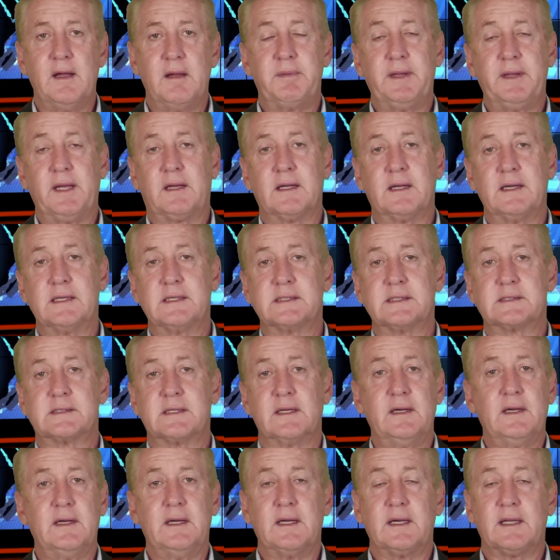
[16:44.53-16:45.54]

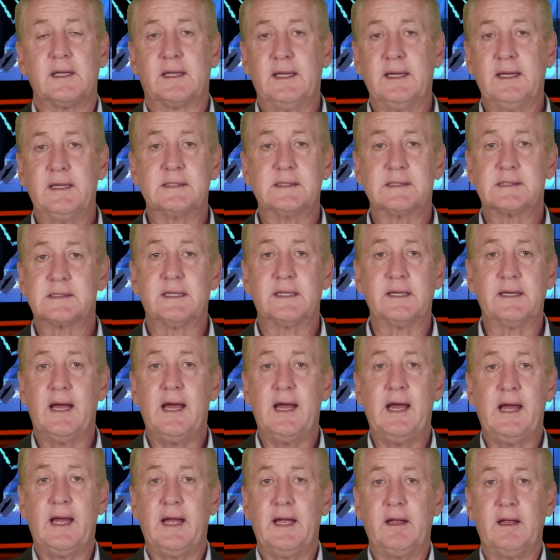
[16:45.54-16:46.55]
Because kids
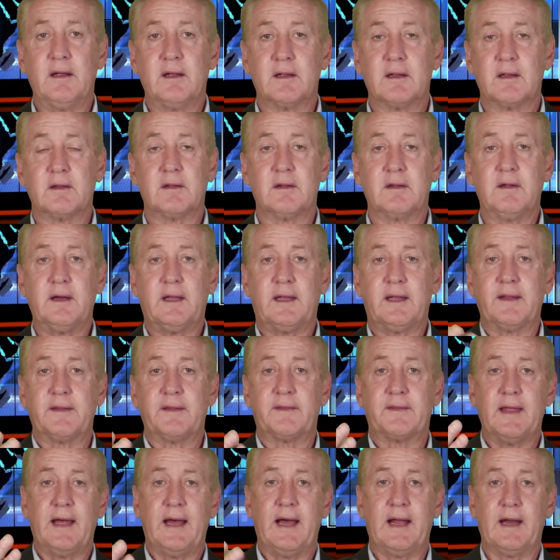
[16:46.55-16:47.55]
today look
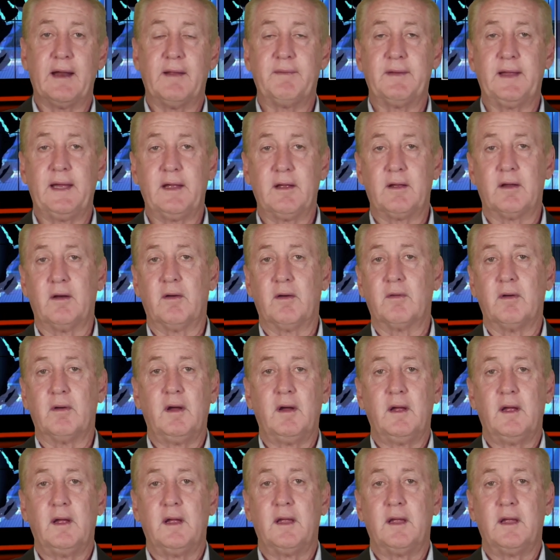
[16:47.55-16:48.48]
at that and they go,